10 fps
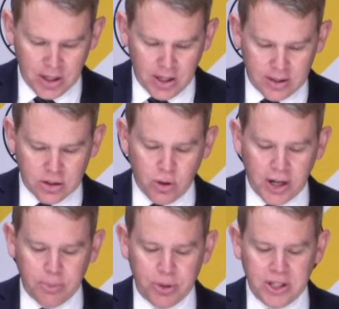This
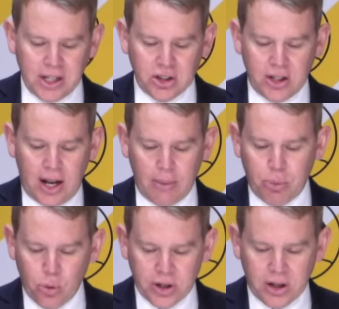greater protection at our
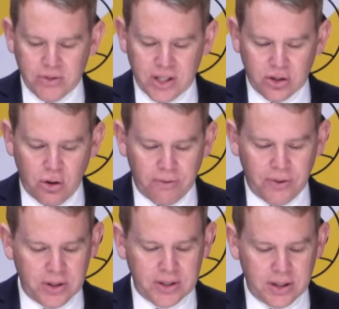border gives us
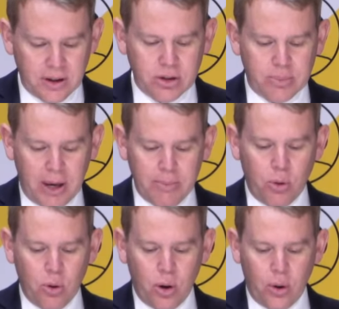confidence that those
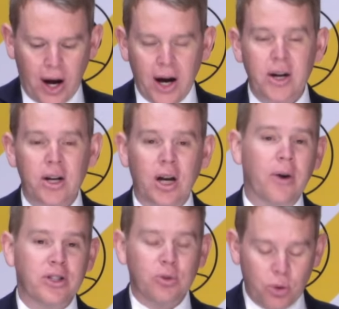people who are
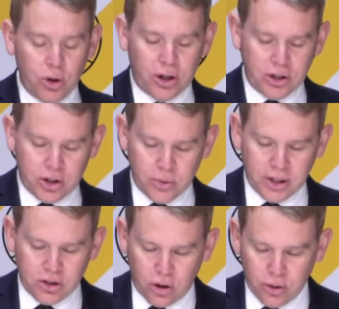going to work and doing
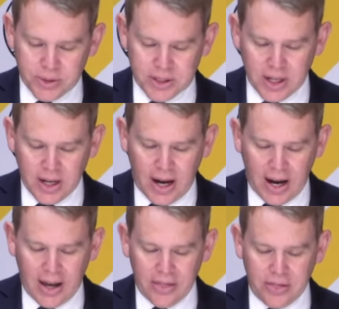jobs
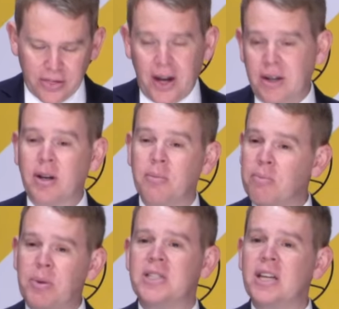that
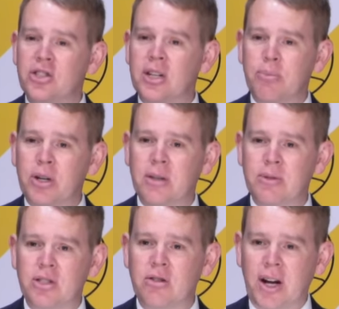potentially bring them
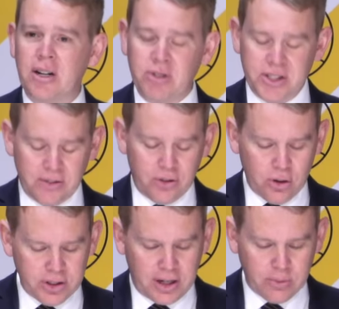into greater risk of
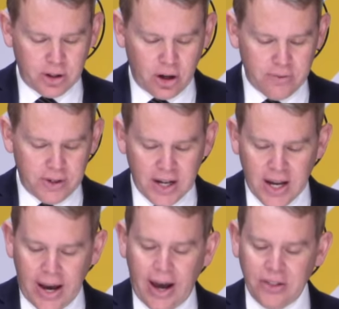contact with COVID
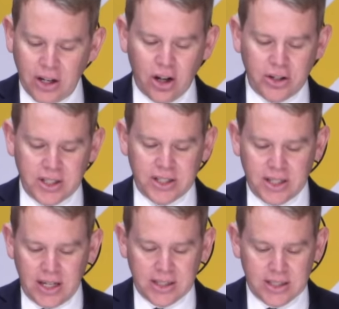aren't then going to
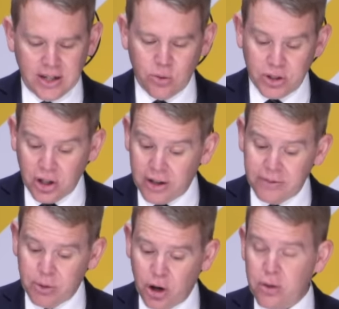get sick or die
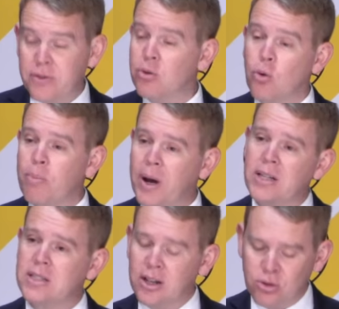from COVID or pass
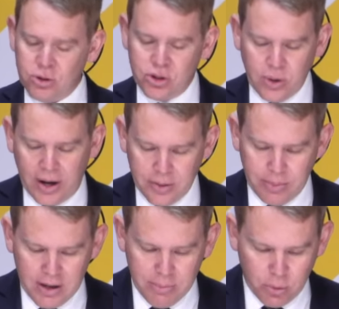that on to other
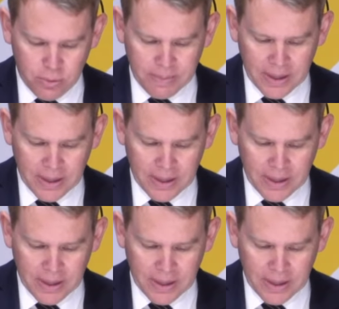people.